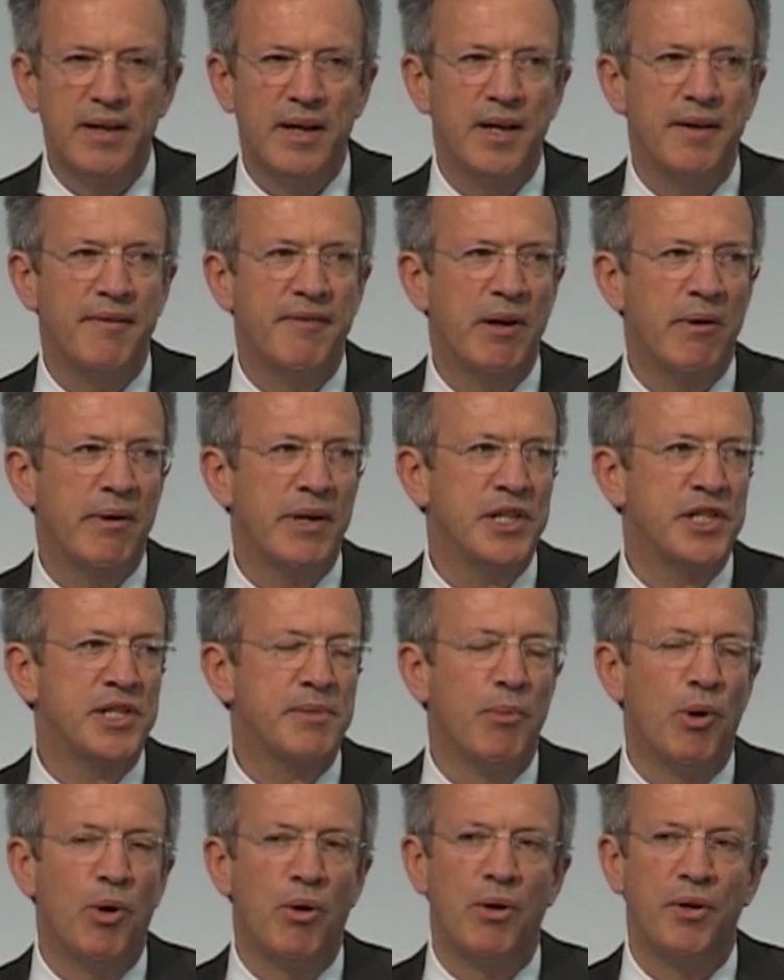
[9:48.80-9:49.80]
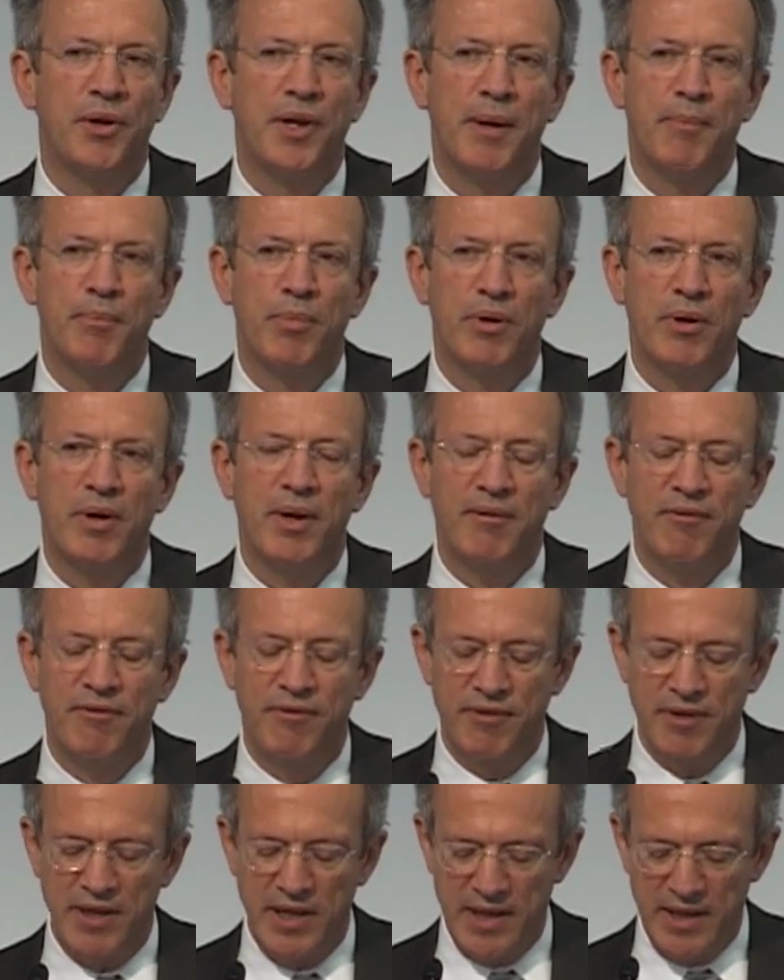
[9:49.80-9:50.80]
a very small number
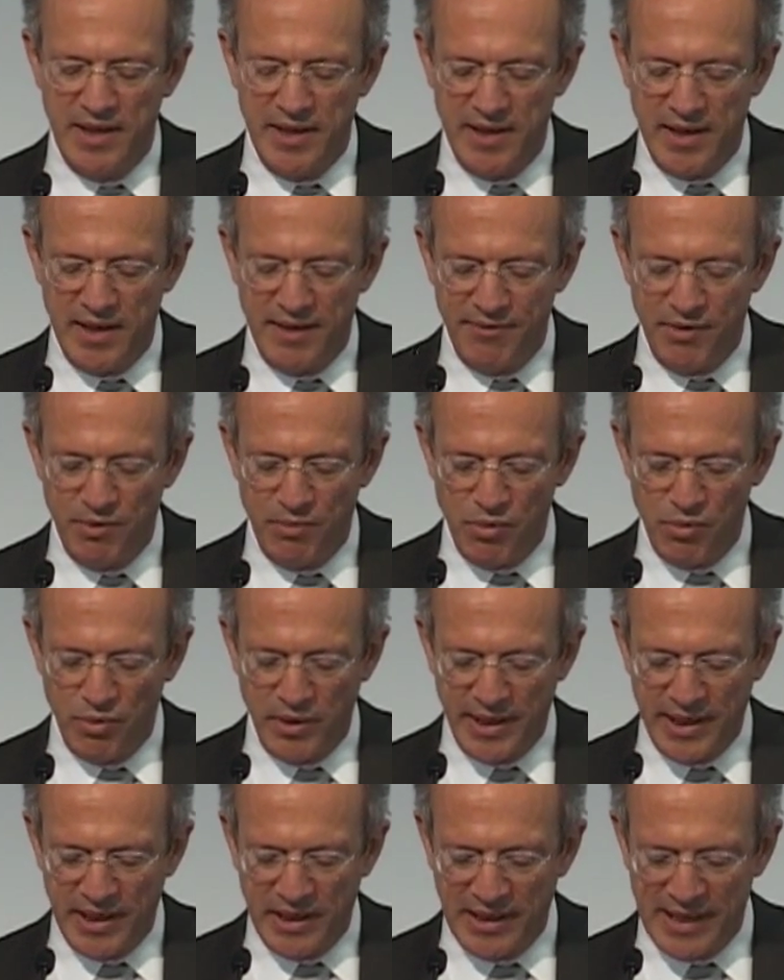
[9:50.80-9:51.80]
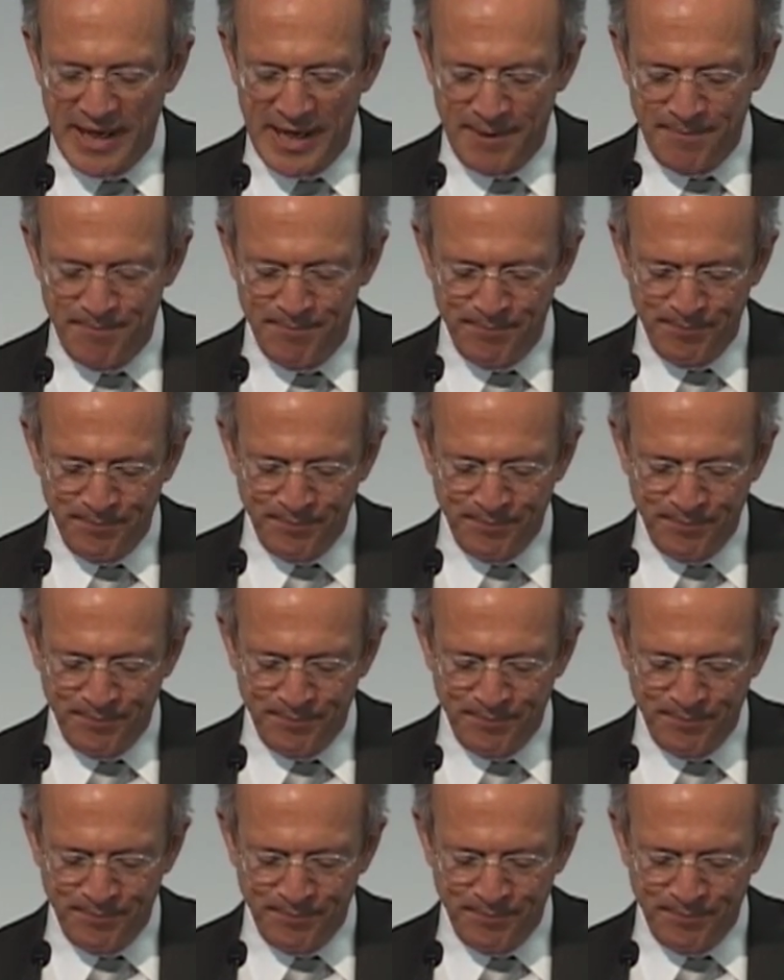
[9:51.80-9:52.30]
of the ruling elite.